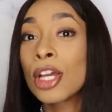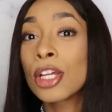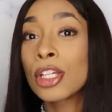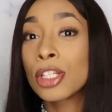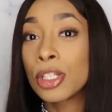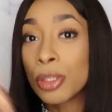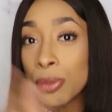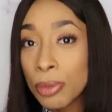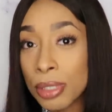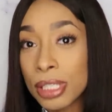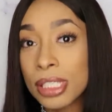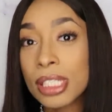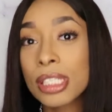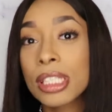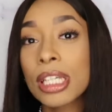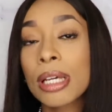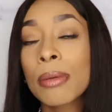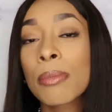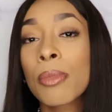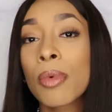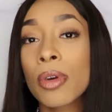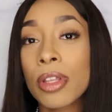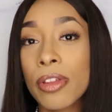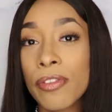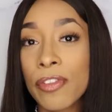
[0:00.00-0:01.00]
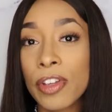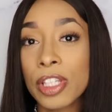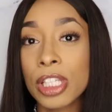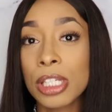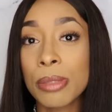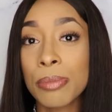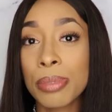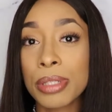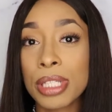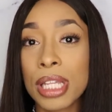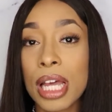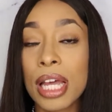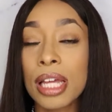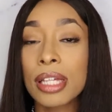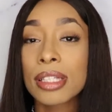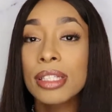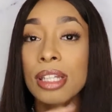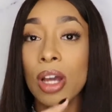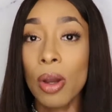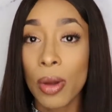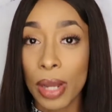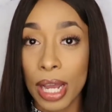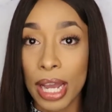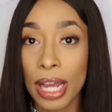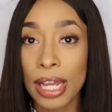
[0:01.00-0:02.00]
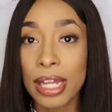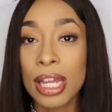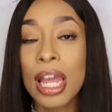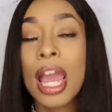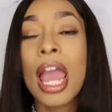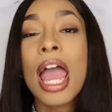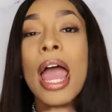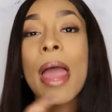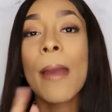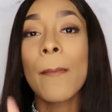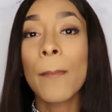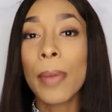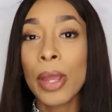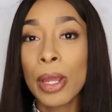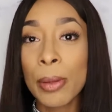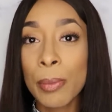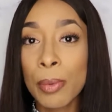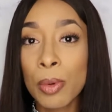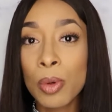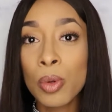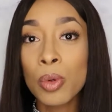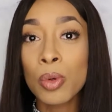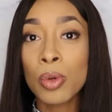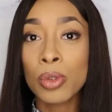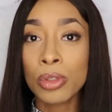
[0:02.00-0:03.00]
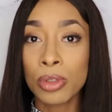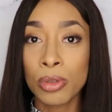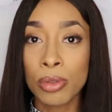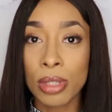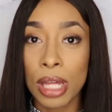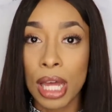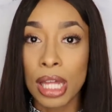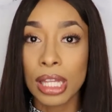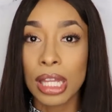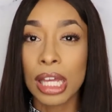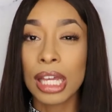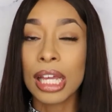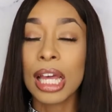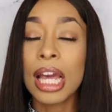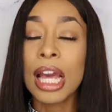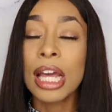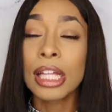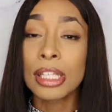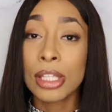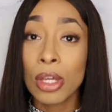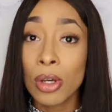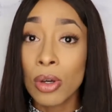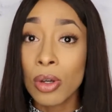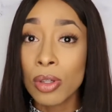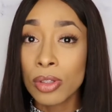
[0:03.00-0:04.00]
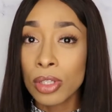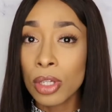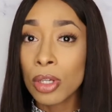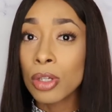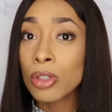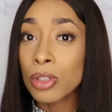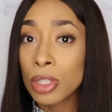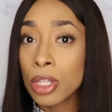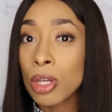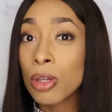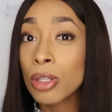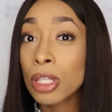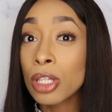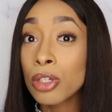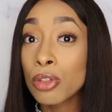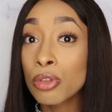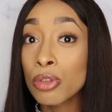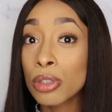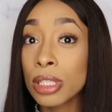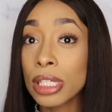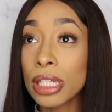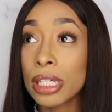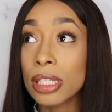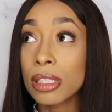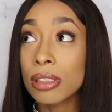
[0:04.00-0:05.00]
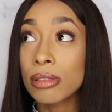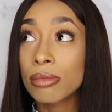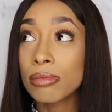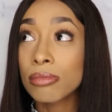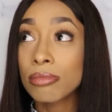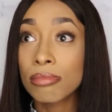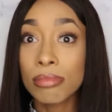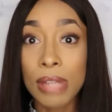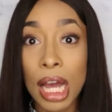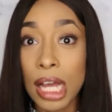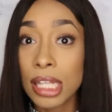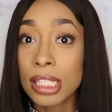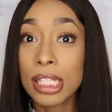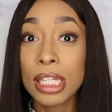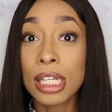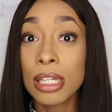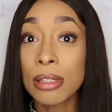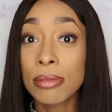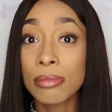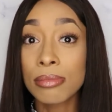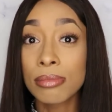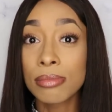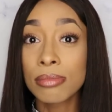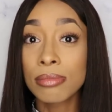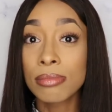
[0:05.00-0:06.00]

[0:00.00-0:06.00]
You need to tip more than 15%, okay? And people who do that, like they'll literally not tip.